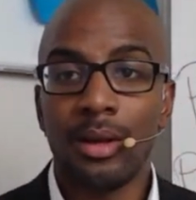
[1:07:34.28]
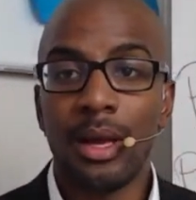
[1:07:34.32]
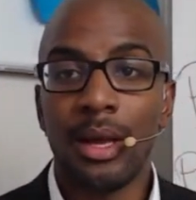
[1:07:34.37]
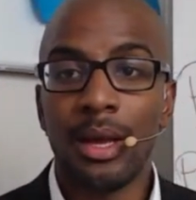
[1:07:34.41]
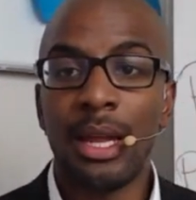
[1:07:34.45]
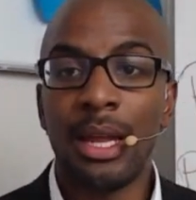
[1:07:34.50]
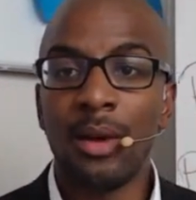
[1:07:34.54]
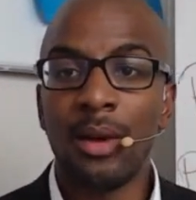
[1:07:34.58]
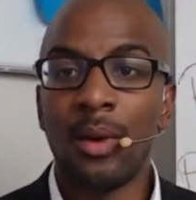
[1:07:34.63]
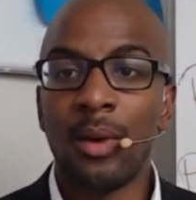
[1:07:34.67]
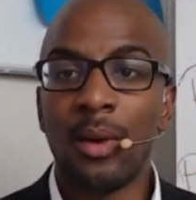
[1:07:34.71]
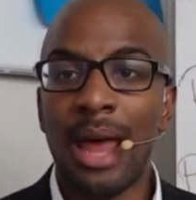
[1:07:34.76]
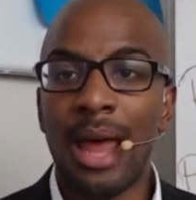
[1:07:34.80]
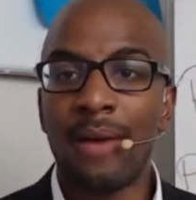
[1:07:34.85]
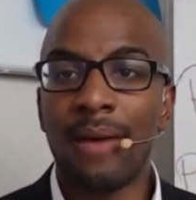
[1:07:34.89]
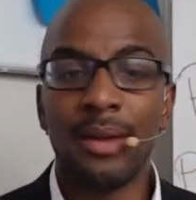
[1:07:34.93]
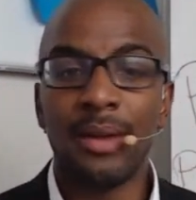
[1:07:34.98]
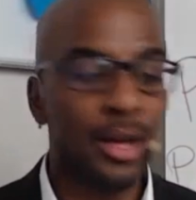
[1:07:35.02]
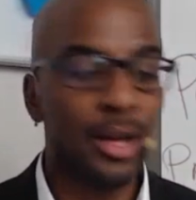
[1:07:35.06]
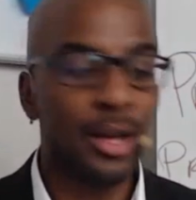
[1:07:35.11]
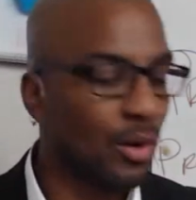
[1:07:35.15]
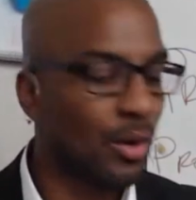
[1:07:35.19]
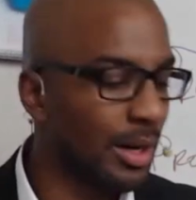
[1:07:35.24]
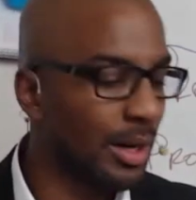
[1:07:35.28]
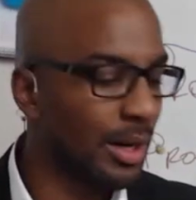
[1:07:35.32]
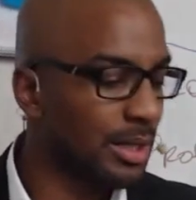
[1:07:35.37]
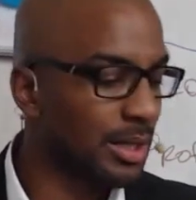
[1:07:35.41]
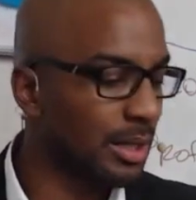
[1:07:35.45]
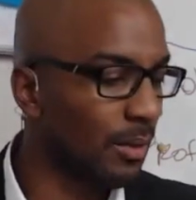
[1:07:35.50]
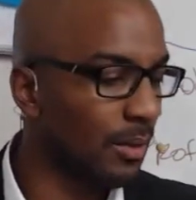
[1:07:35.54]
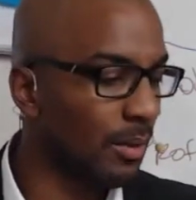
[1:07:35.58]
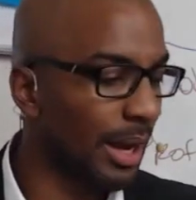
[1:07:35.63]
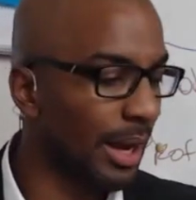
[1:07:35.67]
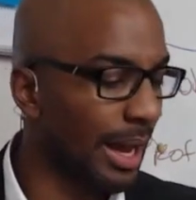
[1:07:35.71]
Anyone have any
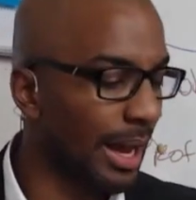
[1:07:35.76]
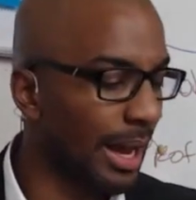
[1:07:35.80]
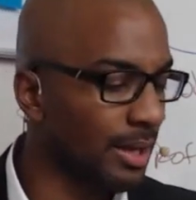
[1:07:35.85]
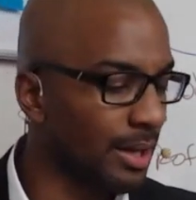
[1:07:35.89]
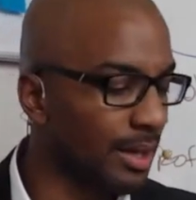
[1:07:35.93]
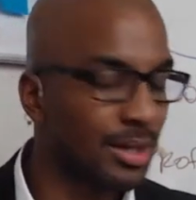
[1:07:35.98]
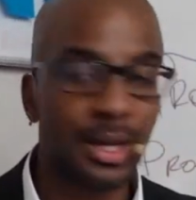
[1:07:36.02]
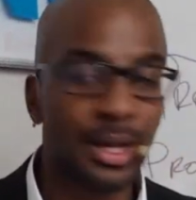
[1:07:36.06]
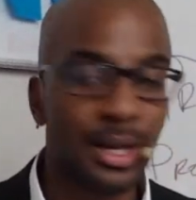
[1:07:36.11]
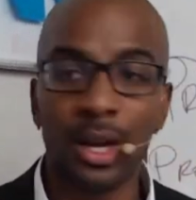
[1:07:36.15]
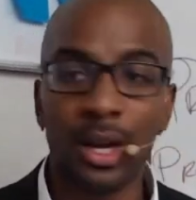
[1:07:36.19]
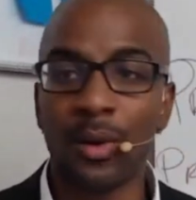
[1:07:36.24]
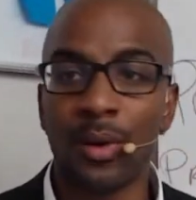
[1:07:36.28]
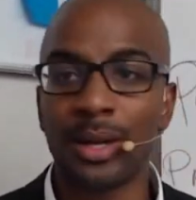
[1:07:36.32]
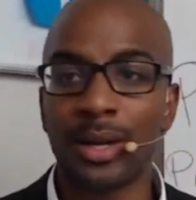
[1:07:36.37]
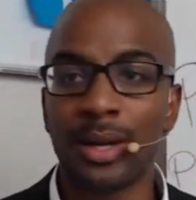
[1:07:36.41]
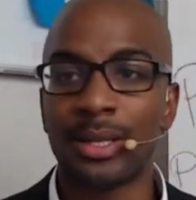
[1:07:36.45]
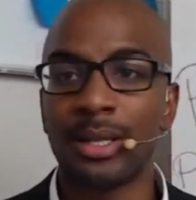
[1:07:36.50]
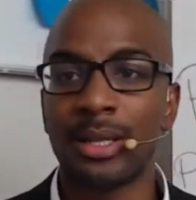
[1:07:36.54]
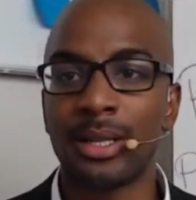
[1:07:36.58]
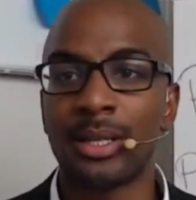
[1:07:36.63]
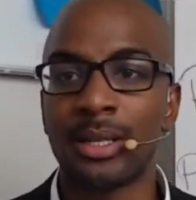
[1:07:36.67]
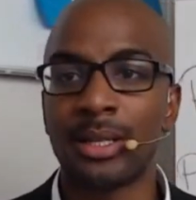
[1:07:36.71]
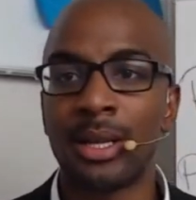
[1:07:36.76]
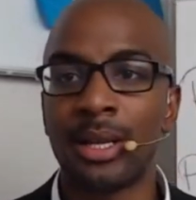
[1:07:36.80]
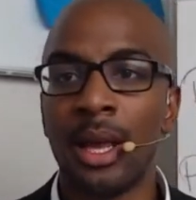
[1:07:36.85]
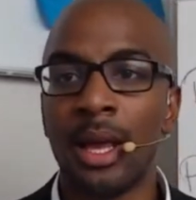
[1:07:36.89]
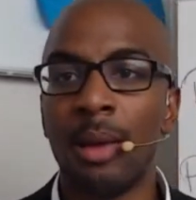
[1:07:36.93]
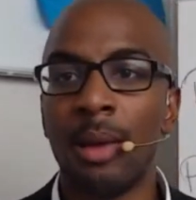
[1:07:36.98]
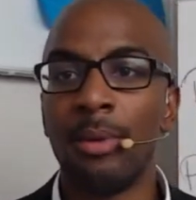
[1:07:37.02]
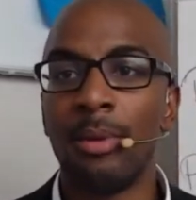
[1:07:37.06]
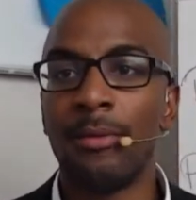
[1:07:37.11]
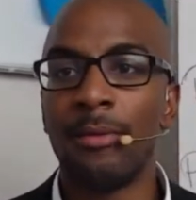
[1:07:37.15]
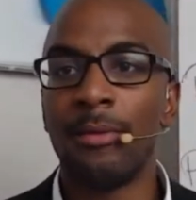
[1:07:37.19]
questions? I want to answer any questions
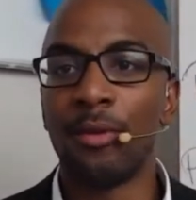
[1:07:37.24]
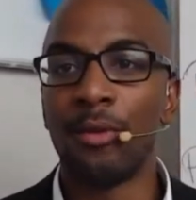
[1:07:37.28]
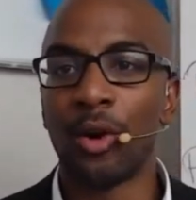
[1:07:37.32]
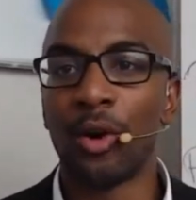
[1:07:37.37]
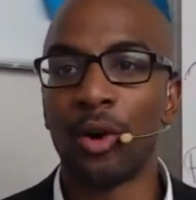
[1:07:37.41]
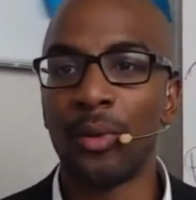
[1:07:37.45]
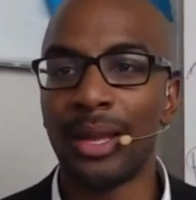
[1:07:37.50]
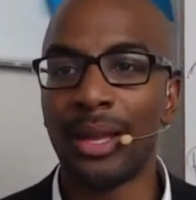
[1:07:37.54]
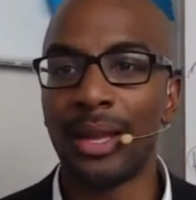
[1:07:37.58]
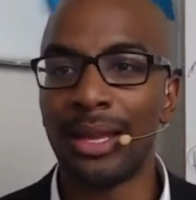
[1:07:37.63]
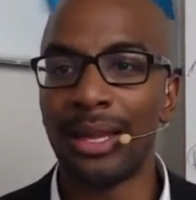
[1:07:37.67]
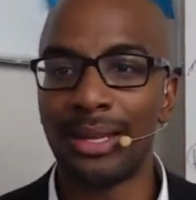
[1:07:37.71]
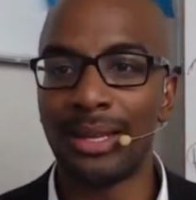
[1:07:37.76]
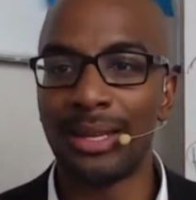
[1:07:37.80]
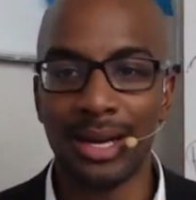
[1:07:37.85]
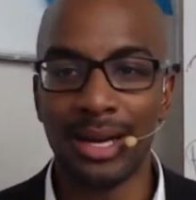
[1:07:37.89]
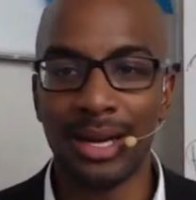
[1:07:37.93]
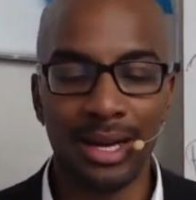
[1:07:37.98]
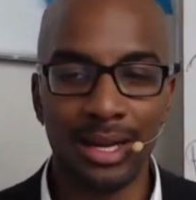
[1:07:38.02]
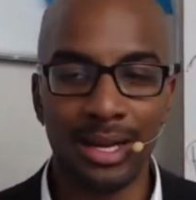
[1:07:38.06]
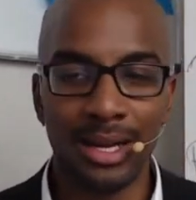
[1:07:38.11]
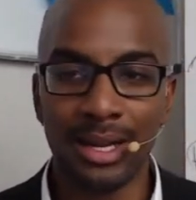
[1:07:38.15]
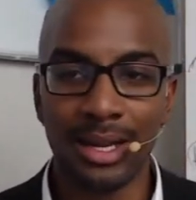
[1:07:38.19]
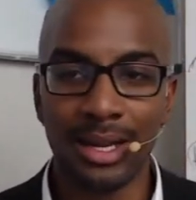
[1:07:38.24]
before we get done.